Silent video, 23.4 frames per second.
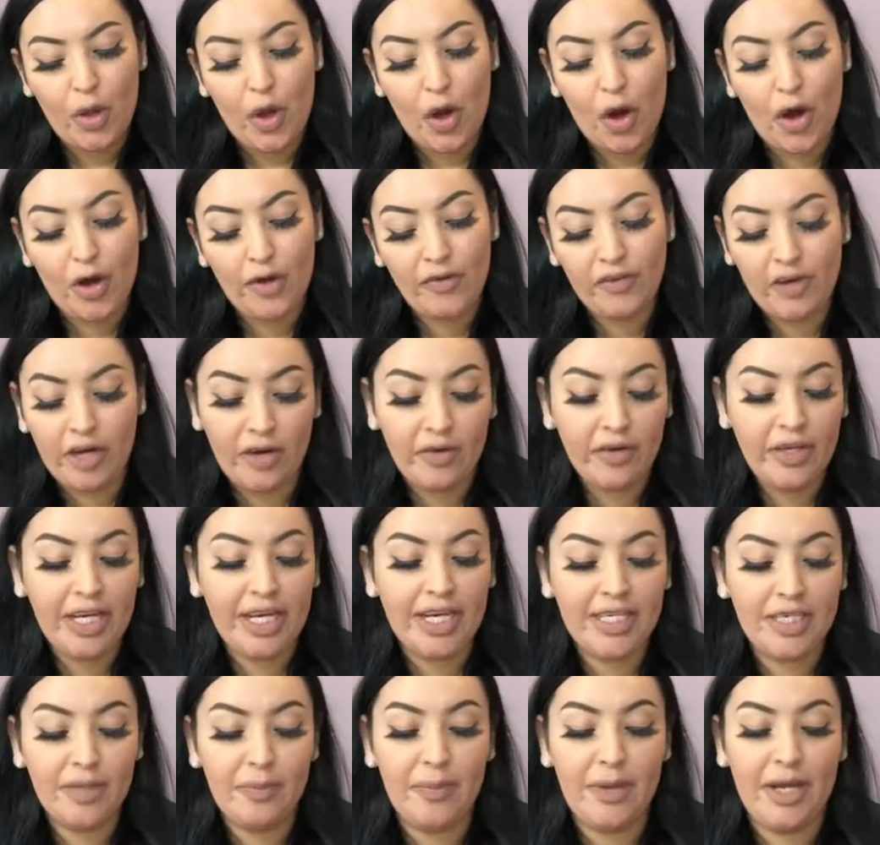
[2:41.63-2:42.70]
are very
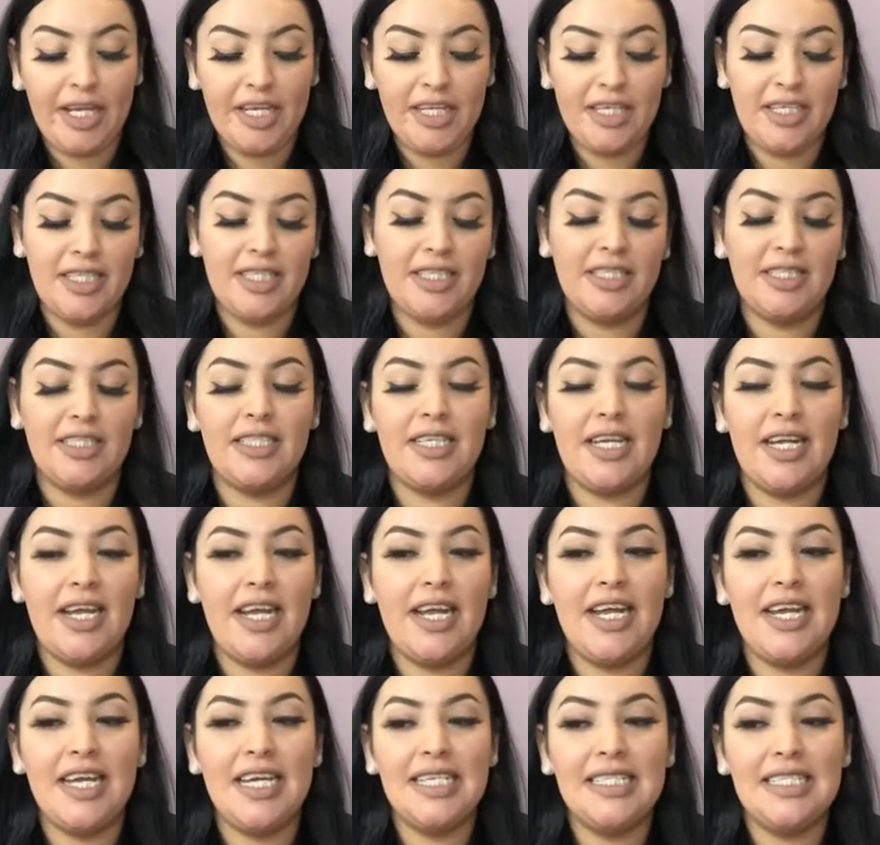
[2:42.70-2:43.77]
independent.
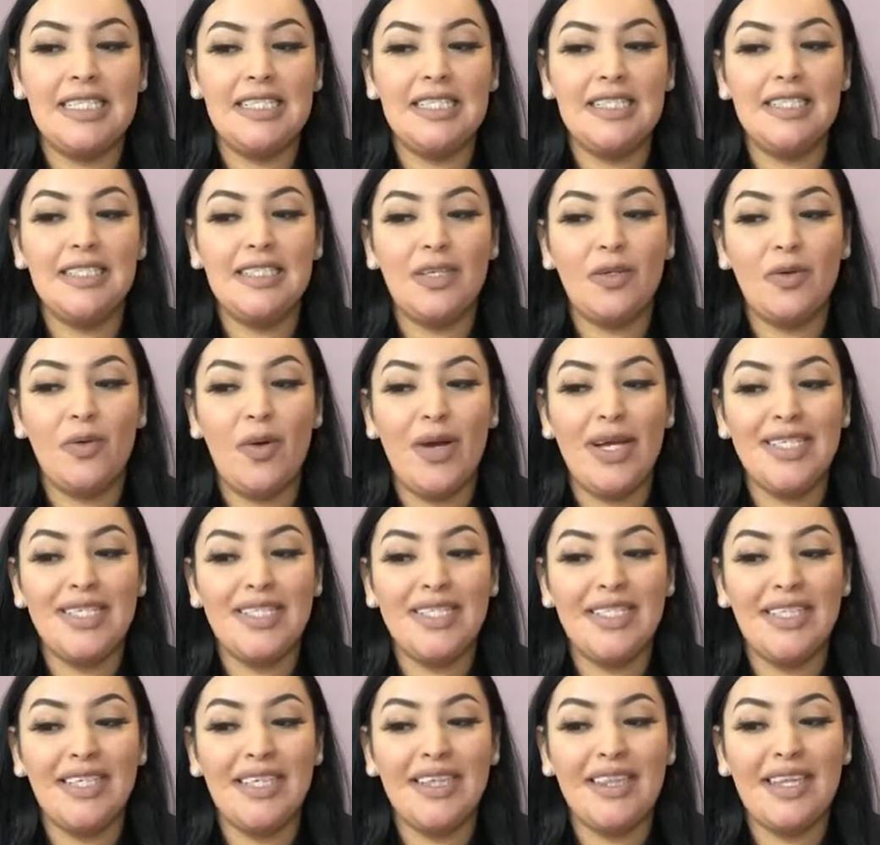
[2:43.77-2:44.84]
And this is a
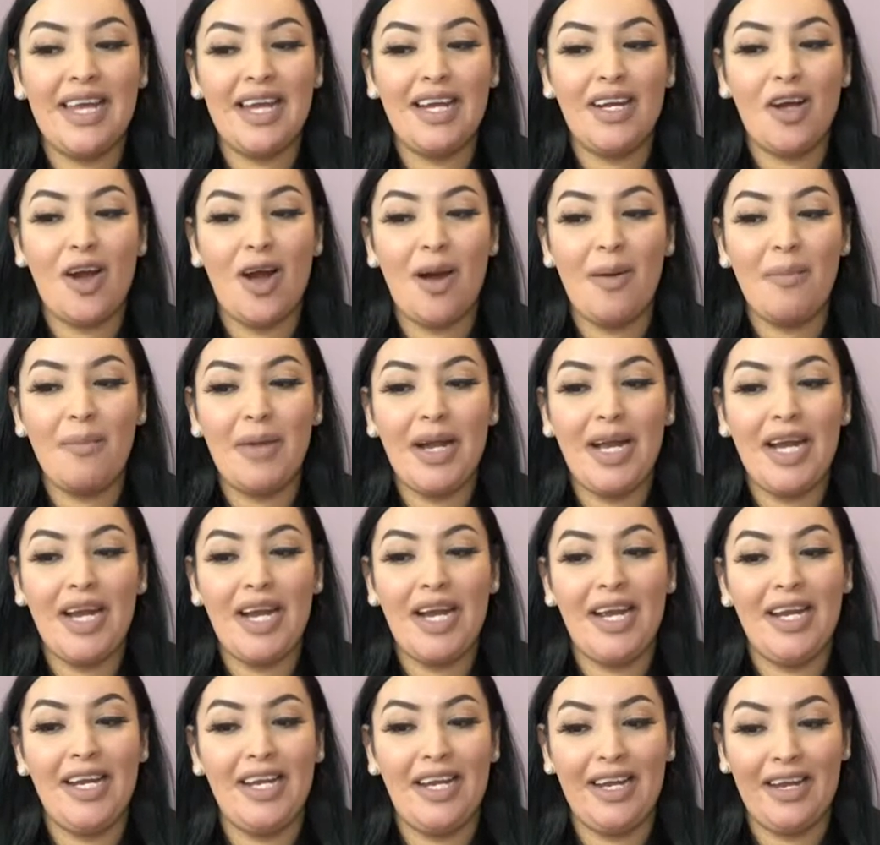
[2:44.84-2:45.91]
question that caught my
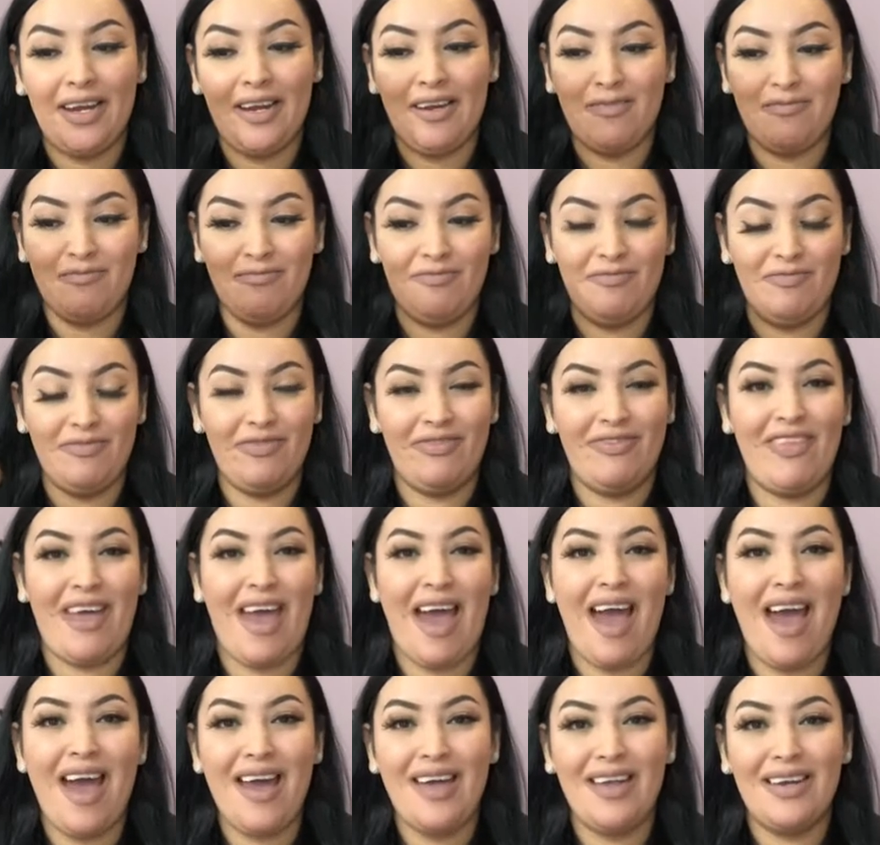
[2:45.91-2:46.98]
eye like
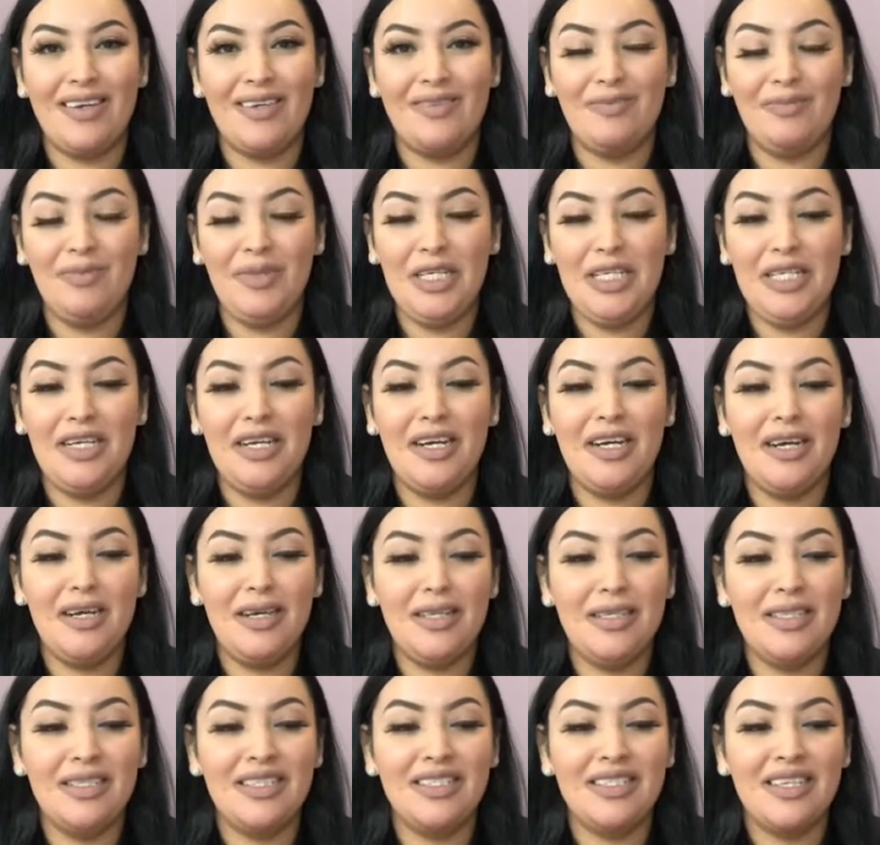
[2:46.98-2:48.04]
that,
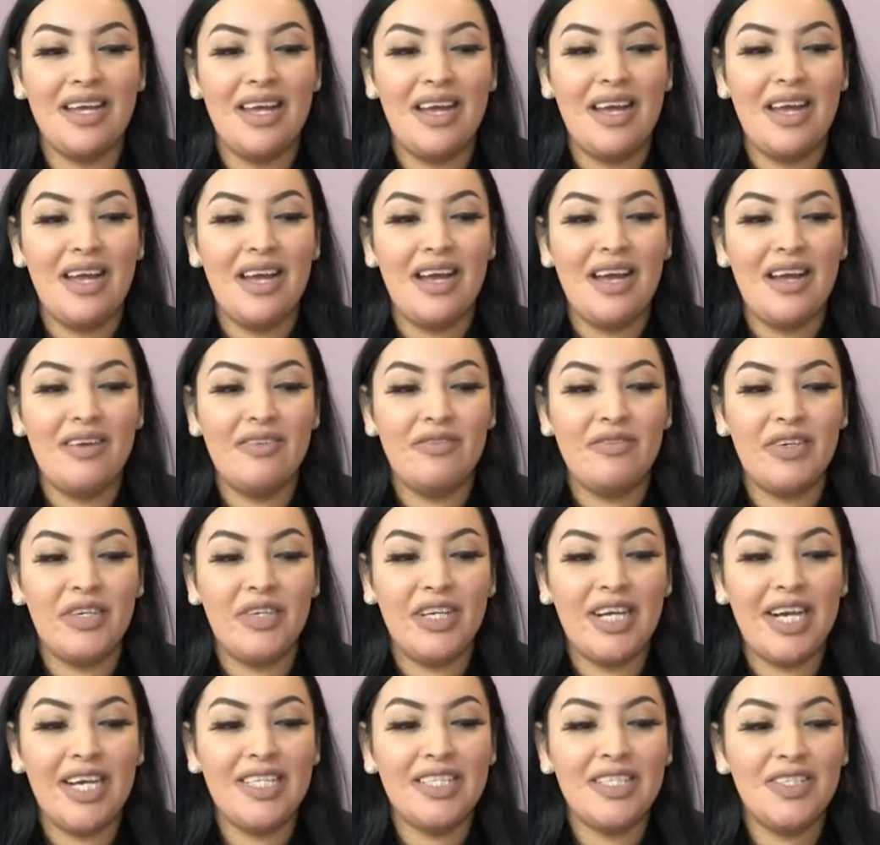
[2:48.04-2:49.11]
because for
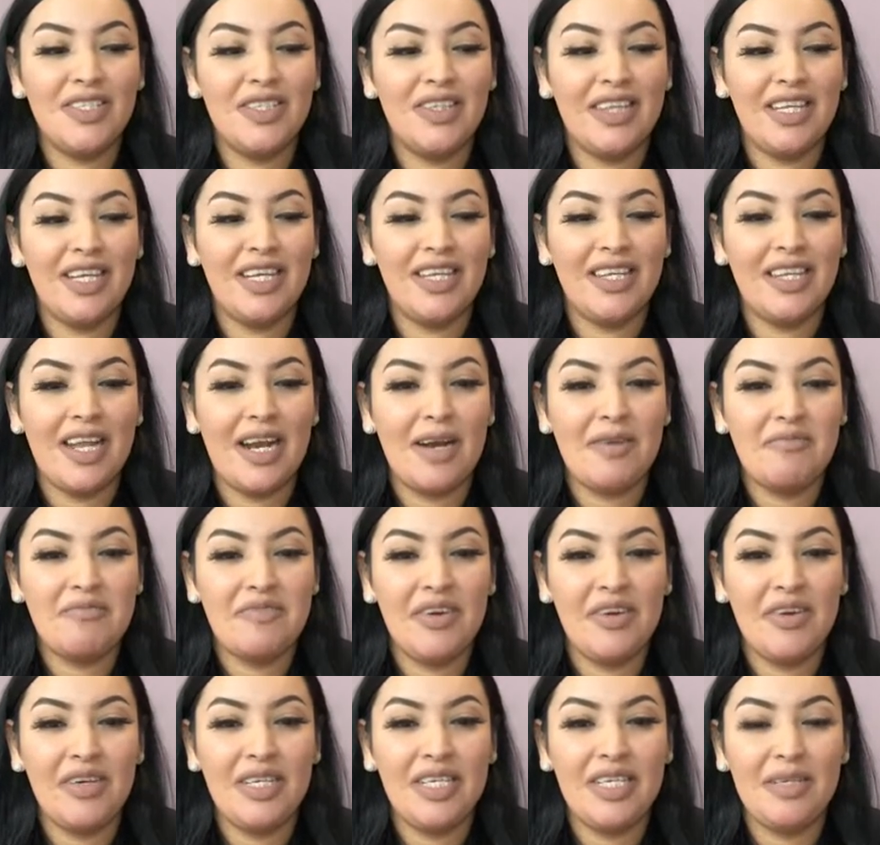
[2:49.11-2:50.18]
you guys to think that I'm
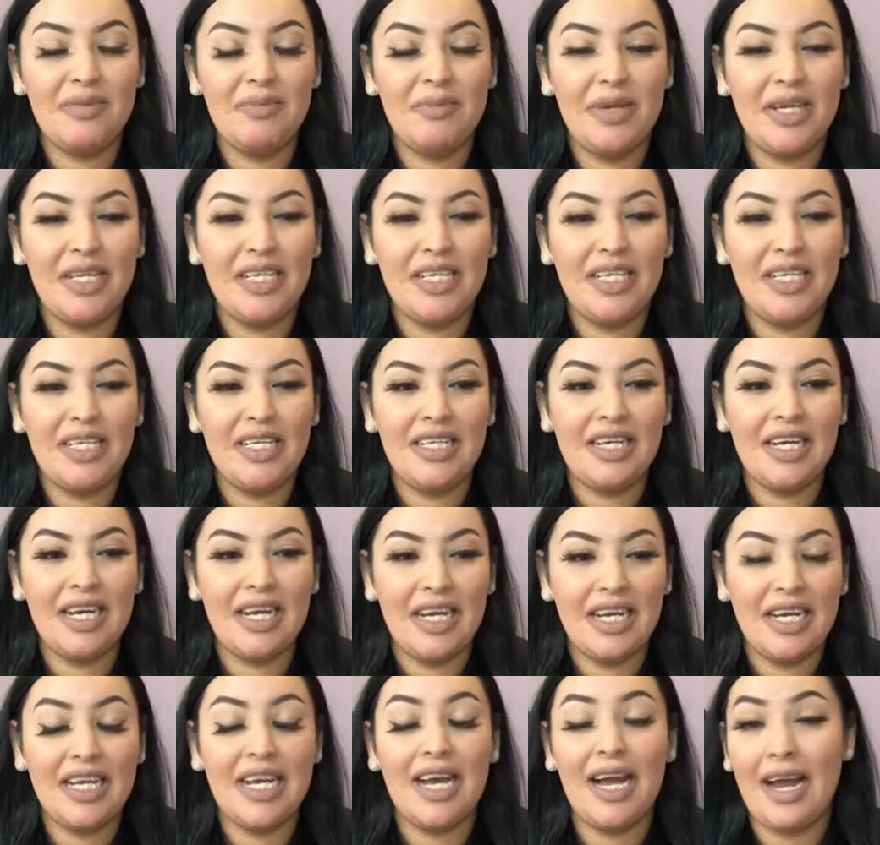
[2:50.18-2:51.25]
very independent,
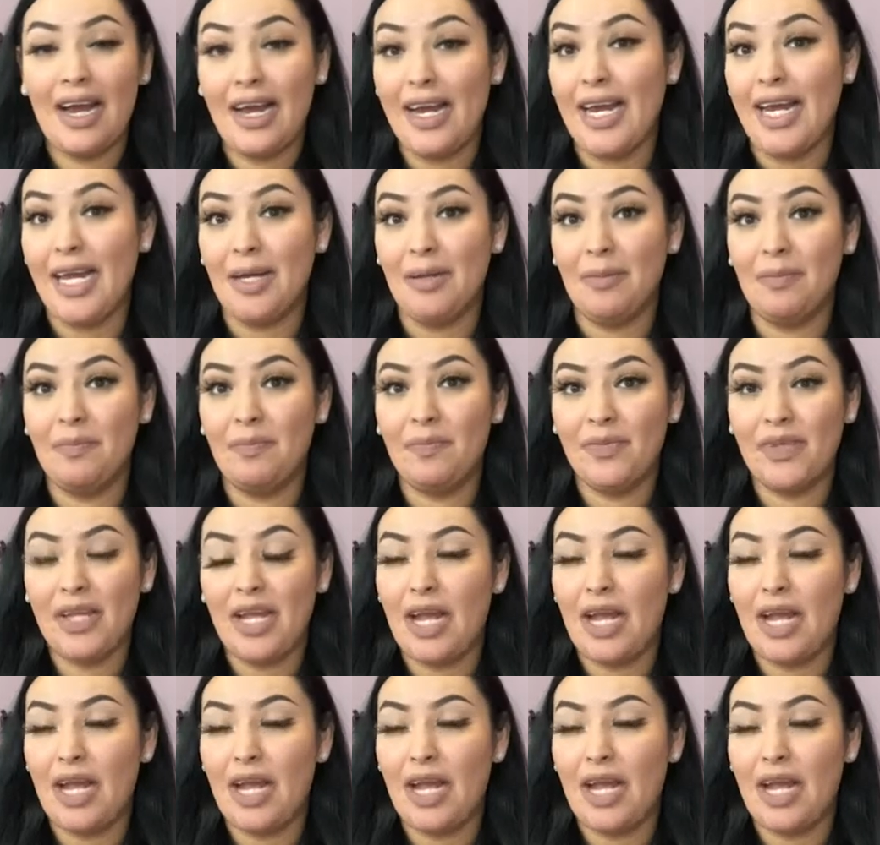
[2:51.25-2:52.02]
like I am.